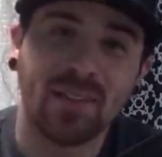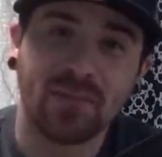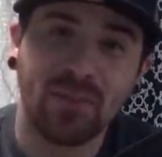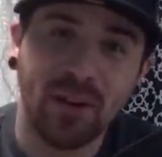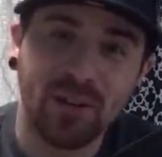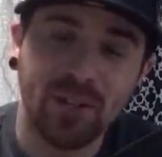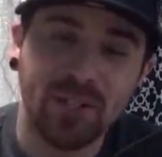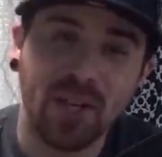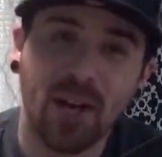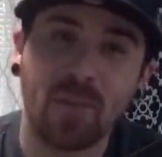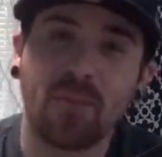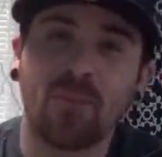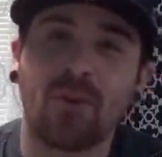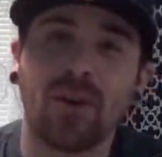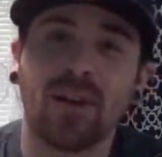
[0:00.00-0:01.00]
The very
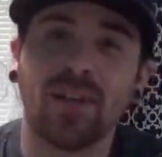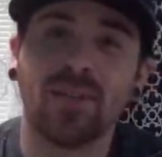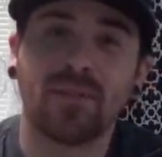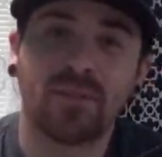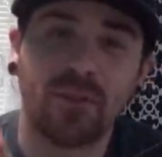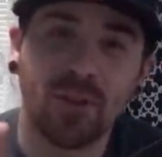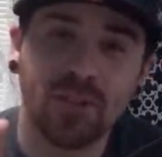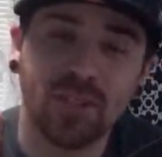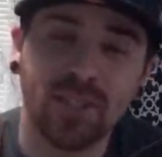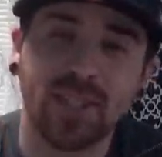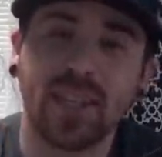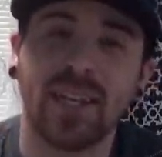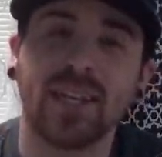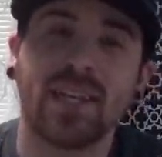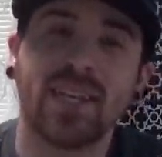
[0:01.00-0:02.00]
top one, first
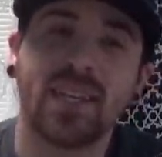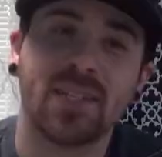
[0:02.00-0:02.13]
link